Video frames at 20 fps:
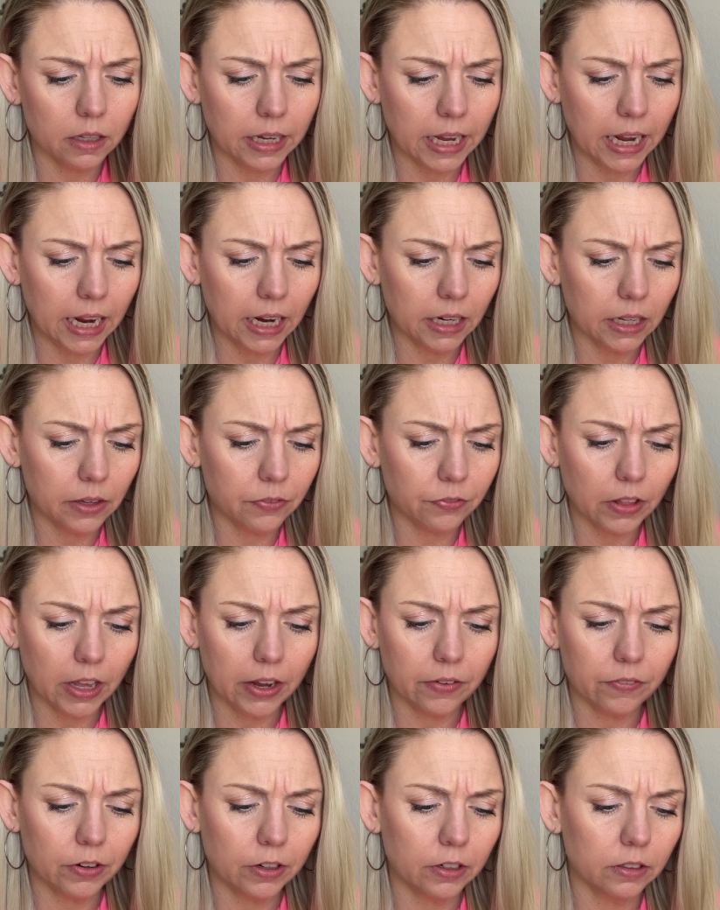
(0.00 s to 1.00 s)
candy
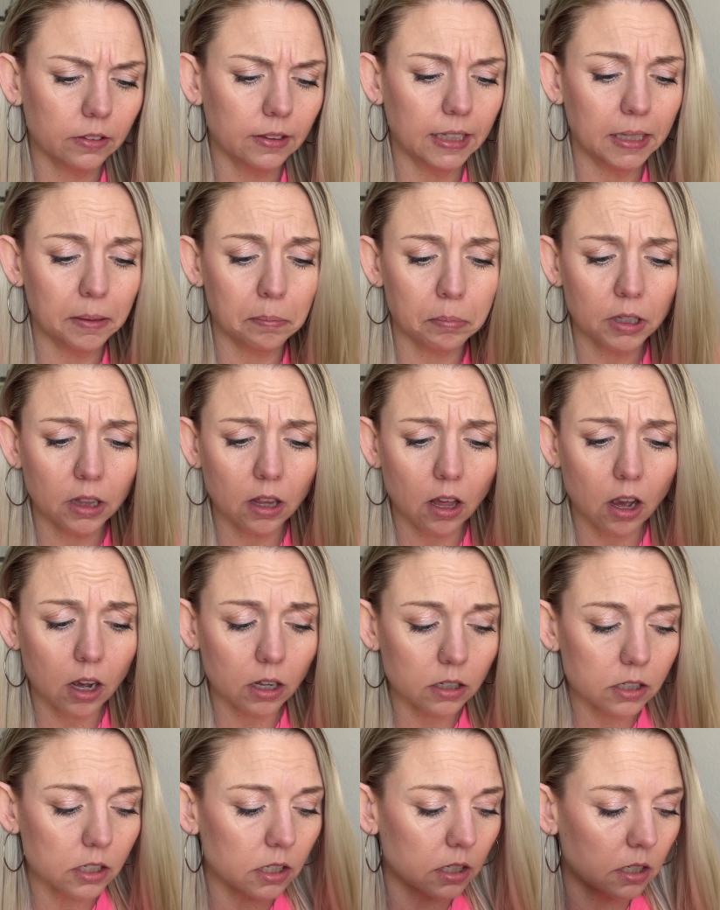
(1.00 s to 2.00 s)
flavored lip
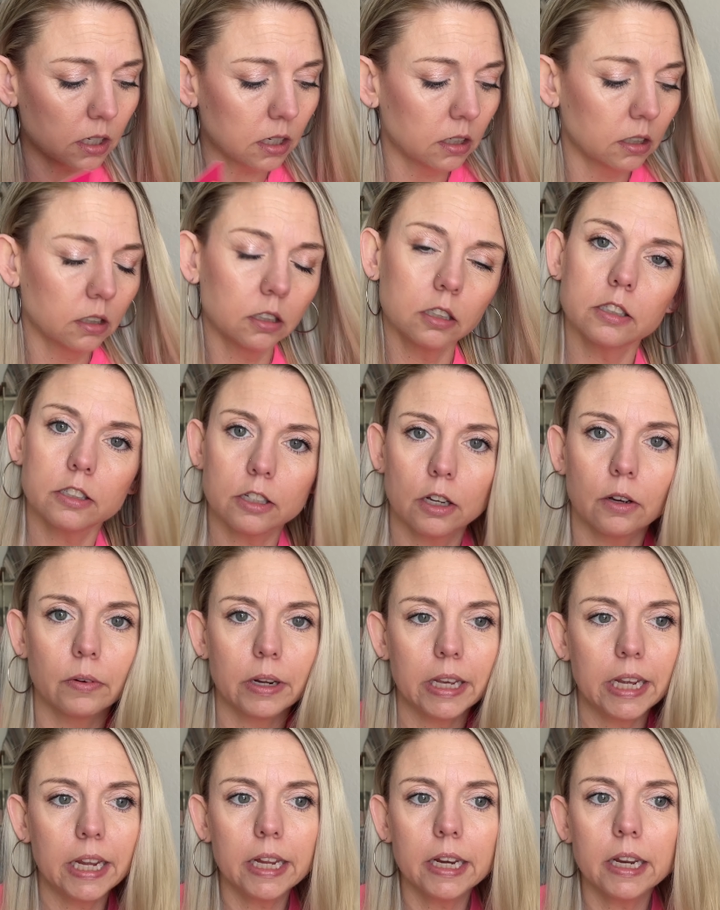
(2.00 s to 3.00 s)
gloss. Don't
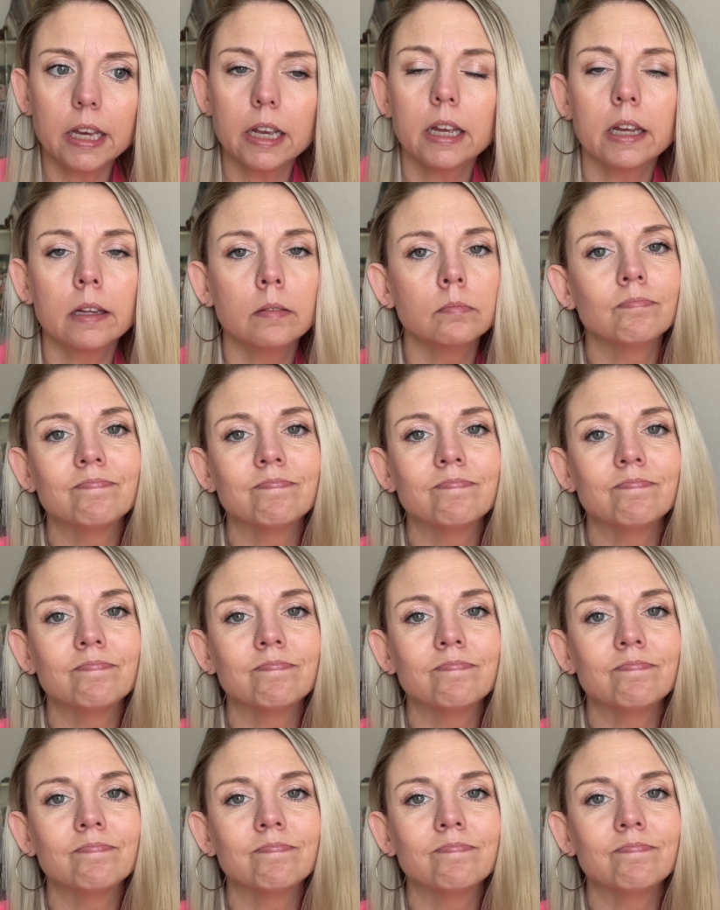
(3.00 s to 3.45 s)
eat it.